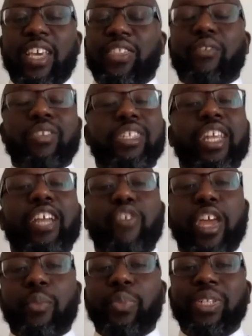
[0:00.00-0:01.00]
There is an
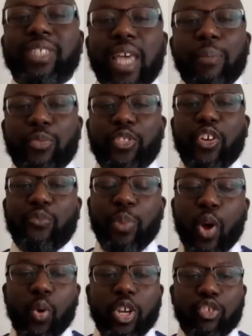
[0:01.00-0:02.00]
incredible depth of
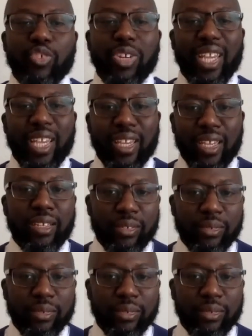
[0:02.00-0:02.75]
poetry here.